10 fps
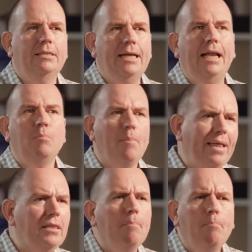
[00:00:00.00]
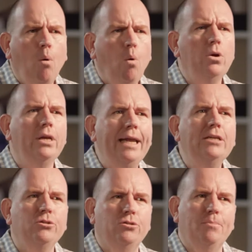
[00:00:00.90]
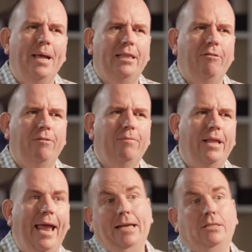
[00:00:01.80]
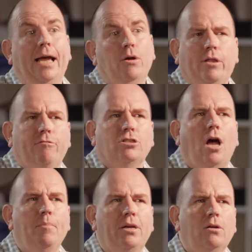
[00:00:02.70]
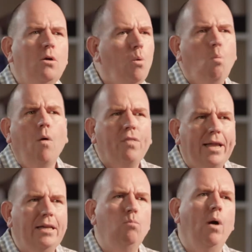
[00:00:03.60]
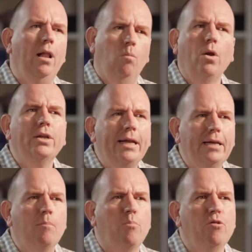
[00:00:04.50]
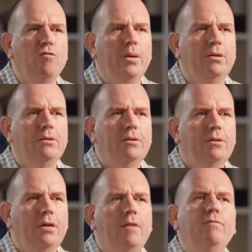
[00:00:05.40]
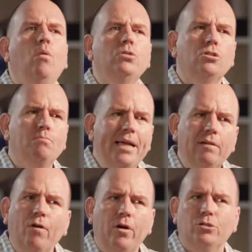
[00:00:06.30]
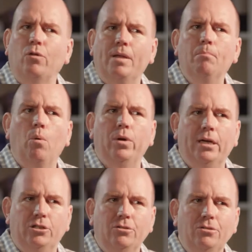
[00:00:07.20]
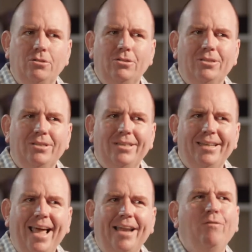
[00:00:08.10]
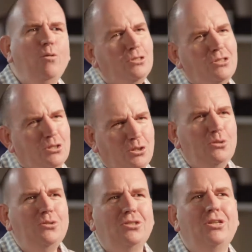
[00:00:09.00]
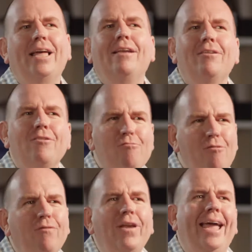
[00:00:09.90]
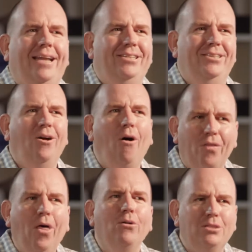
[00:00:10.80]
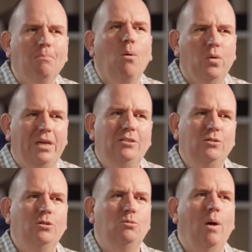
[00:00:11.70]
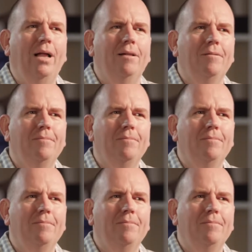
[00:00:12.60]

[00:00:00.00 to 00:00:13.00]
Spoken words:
tell them about the important issues about their essay or their assignment, what they did well, what needed improvement. It forces me to focus on the important issues, and it forces the students to then reflect on those important issues as well.